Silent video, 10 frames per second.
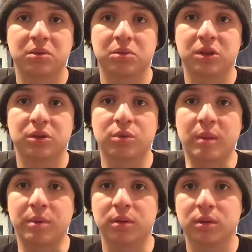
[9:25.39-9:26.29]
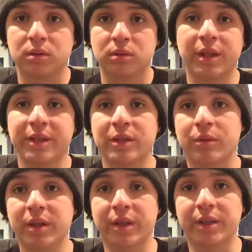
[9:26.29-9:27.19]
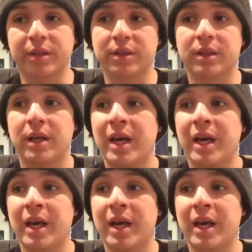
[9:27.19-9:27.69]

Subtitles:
just crippled. He likes to run. His